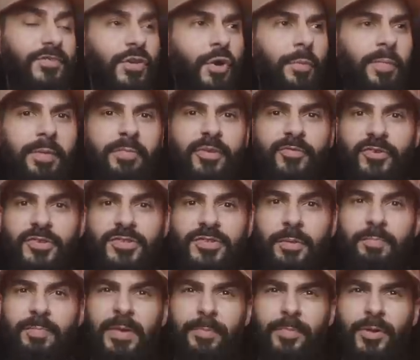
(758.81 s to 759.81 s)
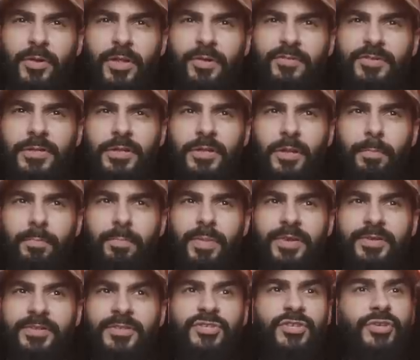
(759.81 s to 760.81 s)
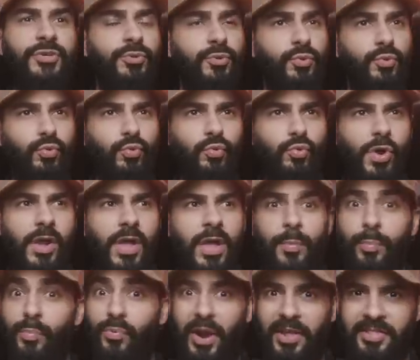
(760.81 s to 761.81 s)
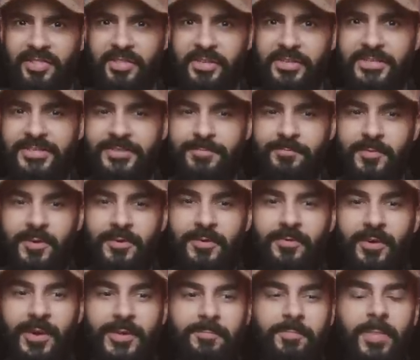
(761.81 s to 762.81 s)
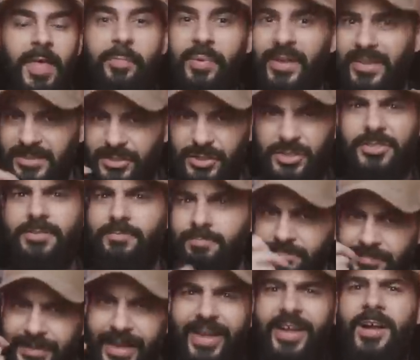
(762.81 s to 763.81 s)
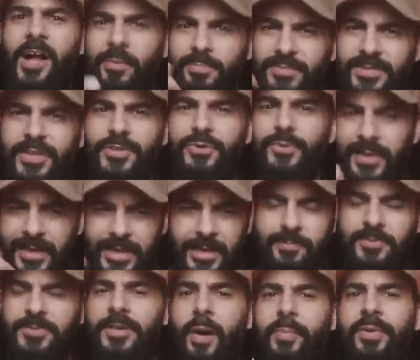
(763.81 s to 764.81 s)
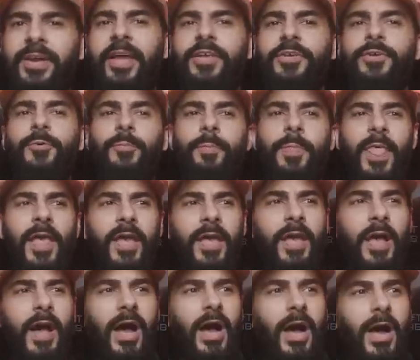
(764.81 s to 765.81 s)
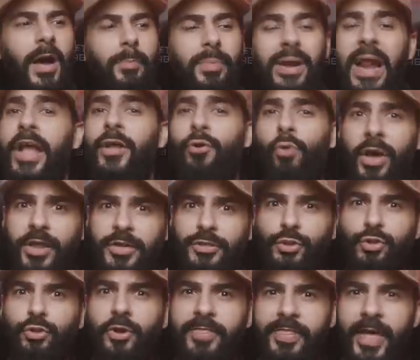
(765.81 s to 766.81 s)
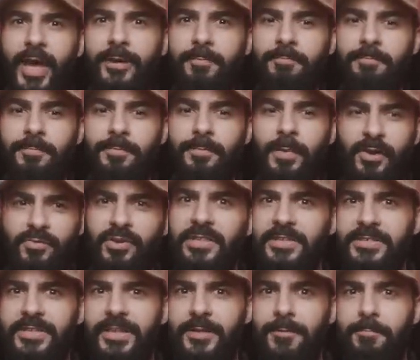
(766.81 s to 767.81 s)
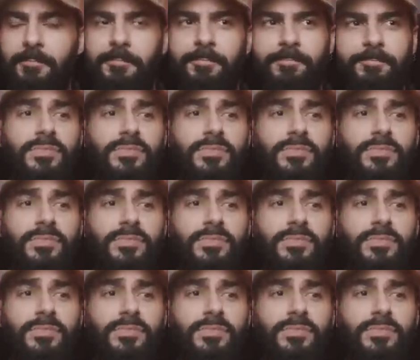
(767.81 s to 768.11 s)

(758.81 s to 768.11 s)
You know, maybe for some people it was a little bit too breathless, right? Because it comes at you, keeps coming at you. But I quite enjoyed that. I really did.